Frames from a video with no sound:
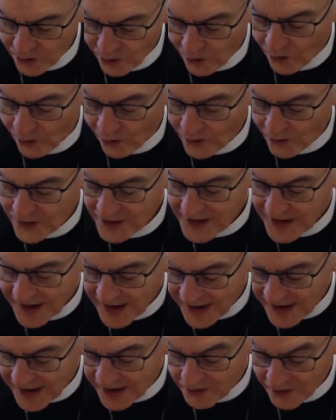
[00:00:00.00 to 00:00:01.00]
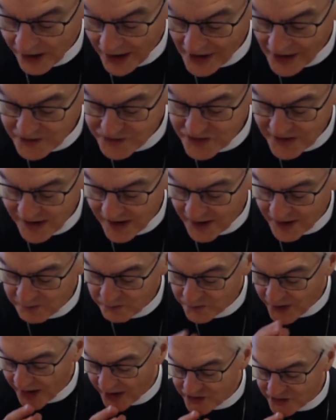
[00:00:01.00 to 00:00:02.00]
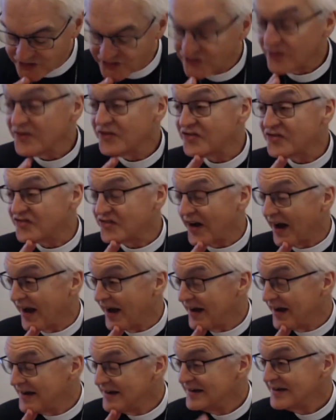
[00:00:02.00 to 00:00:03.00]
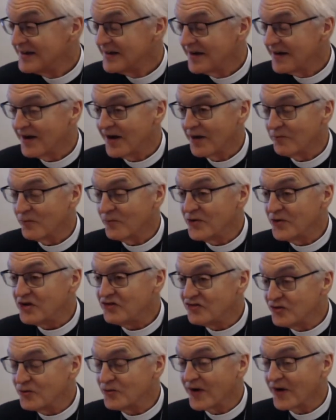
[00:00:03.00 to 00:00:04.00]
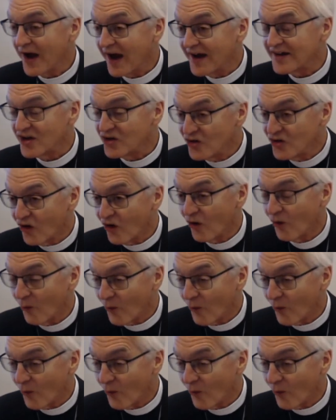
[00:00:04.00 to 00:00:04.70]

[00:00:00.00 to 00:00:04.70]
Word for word: oh, um, I, I, I, should say, uh, we do kind of know